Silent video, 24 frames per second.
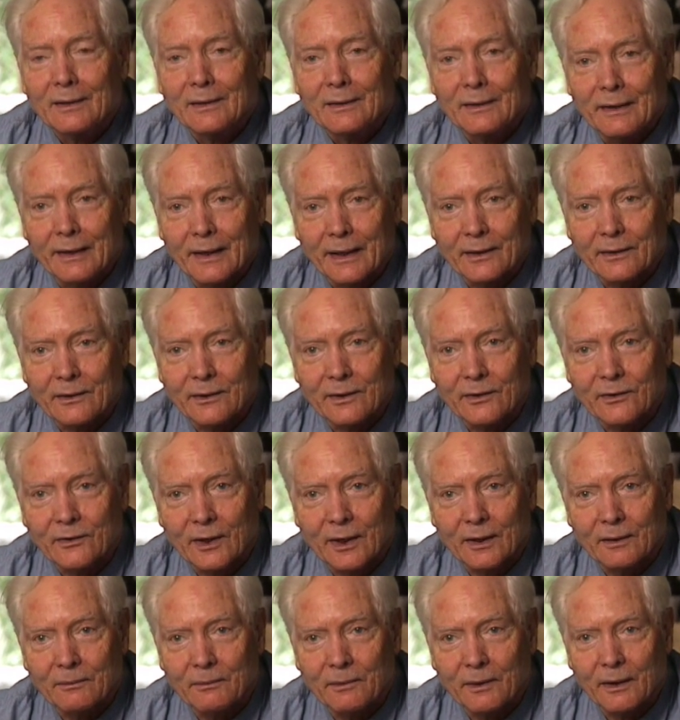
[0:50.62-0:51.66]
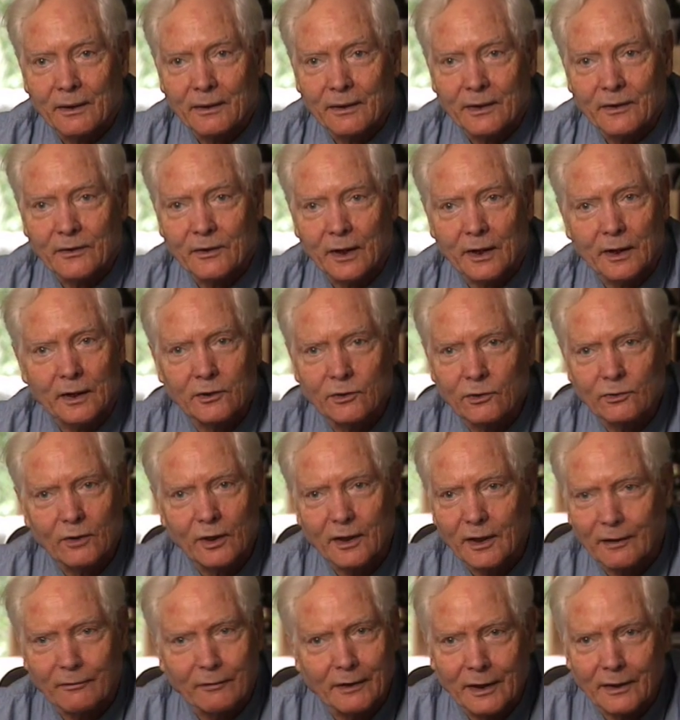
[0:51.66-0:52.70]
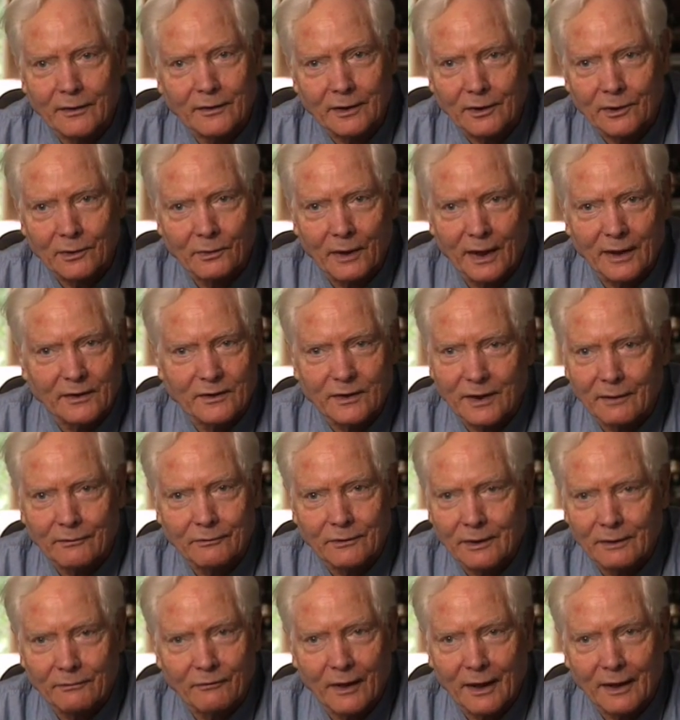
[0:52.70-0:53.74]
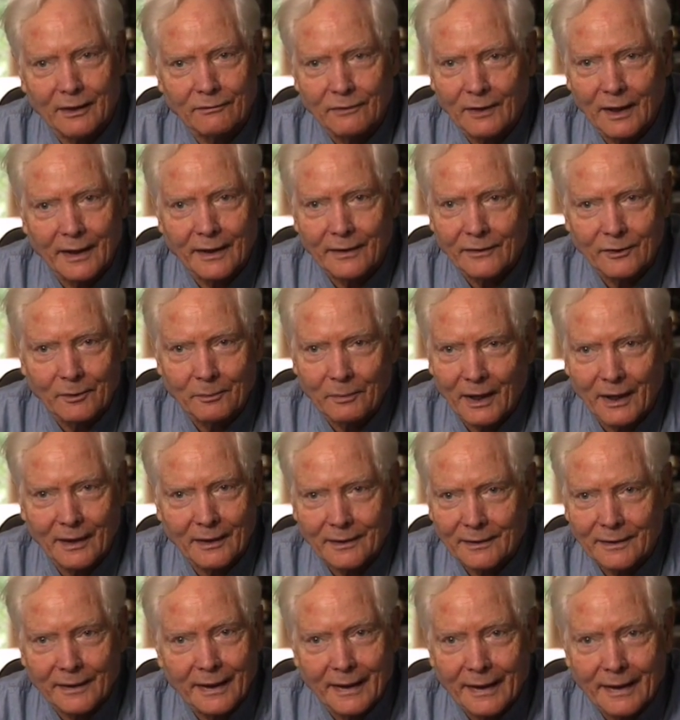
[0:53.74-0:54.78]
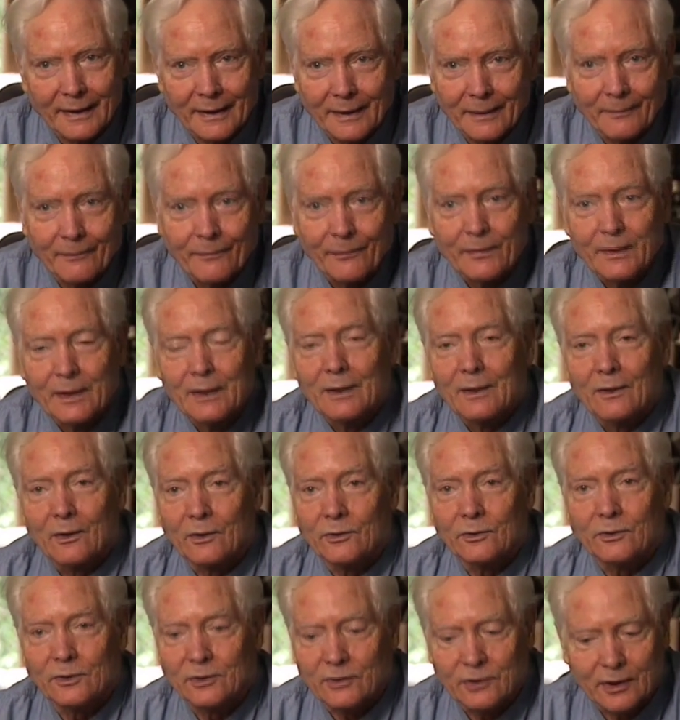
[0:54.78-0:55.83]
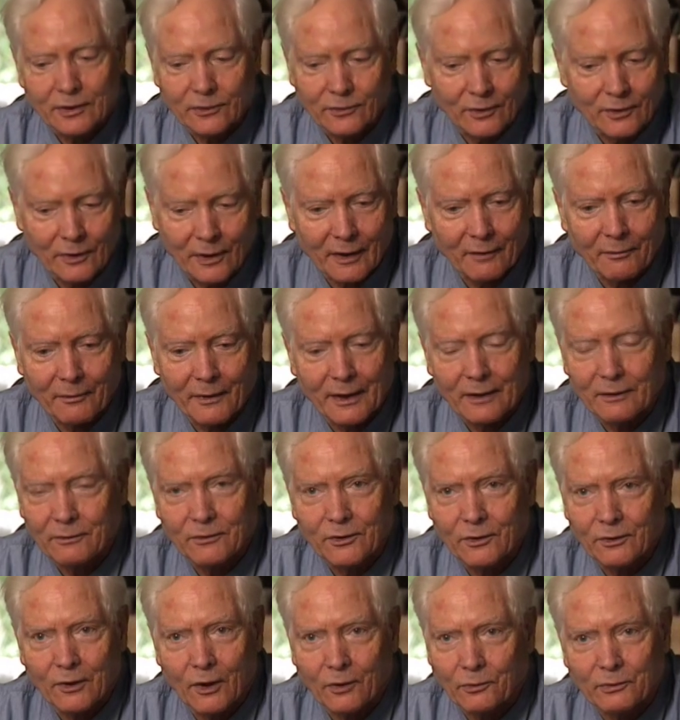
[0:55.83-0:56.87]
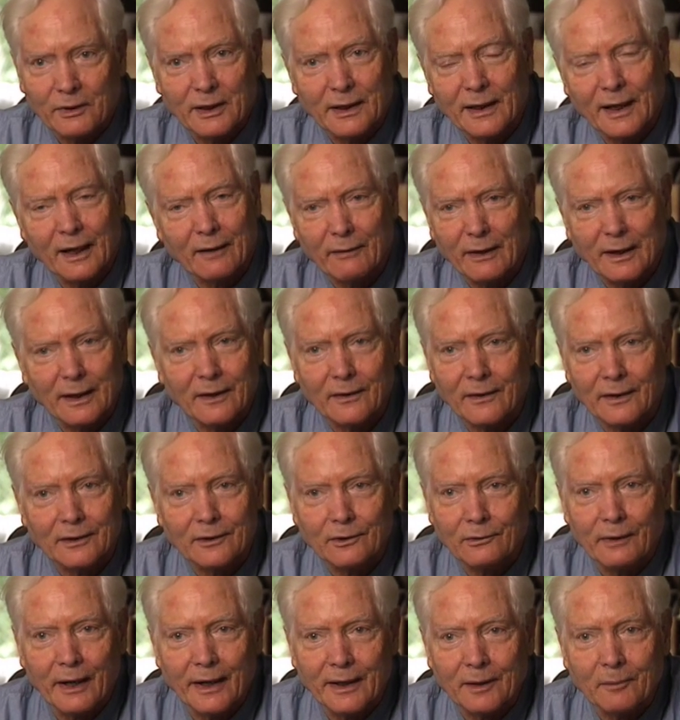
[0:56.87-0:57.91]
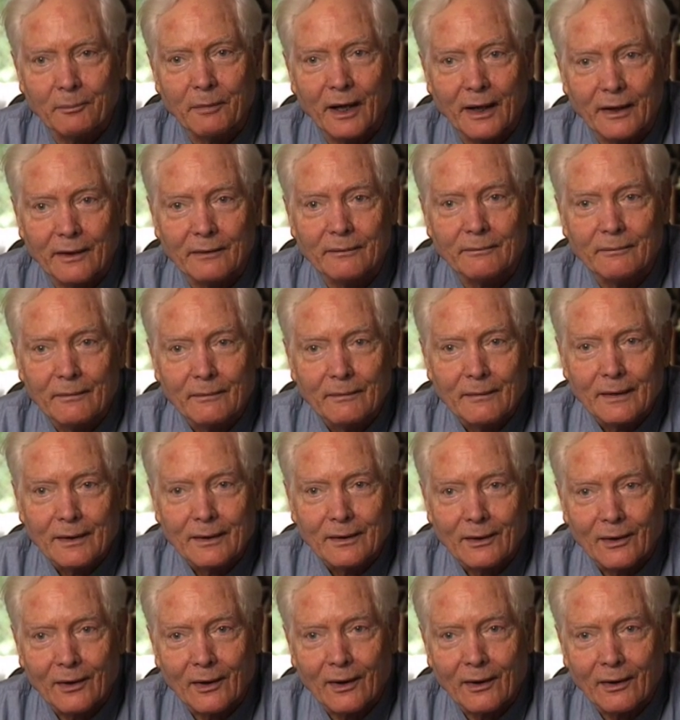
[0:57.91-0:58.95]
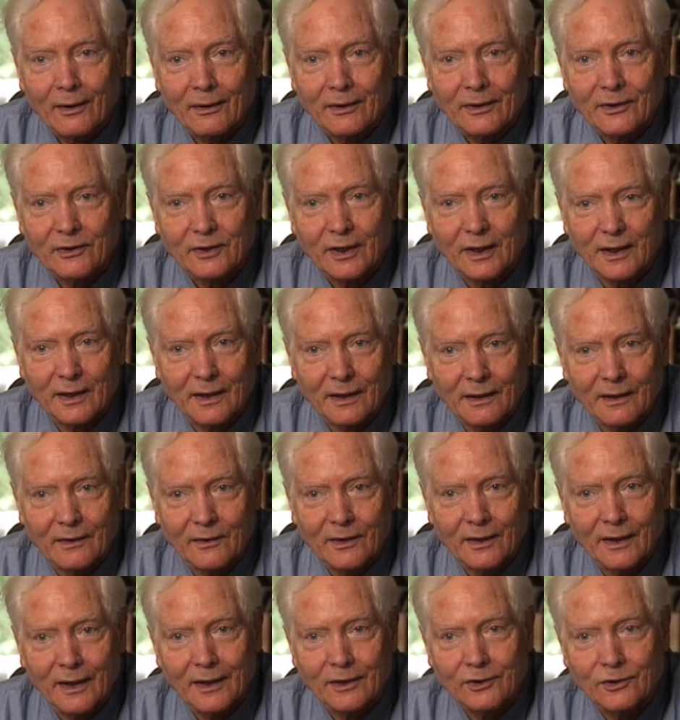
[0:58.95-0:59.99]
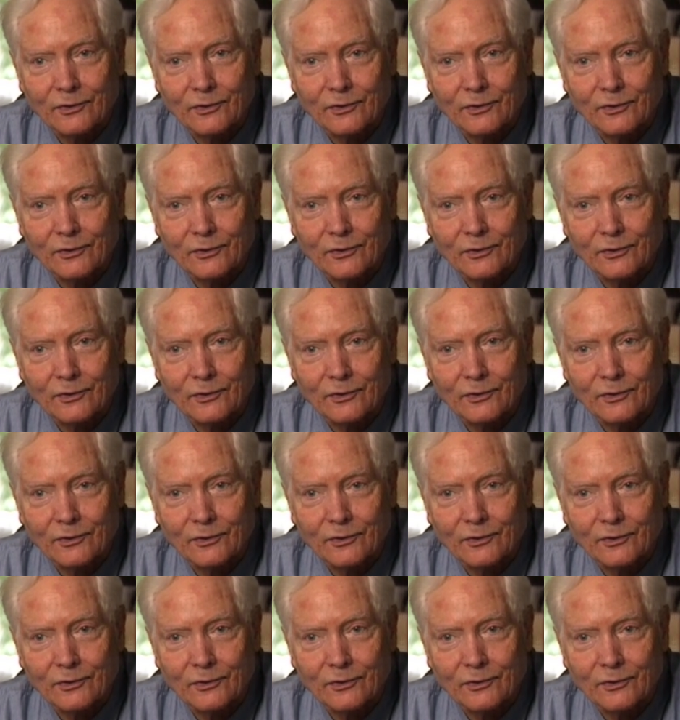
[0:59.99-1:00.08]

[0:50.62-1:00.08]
And he said, you don't have anything to write 75 lines about a day. He said, you don't really have anything to write about. He said, at the age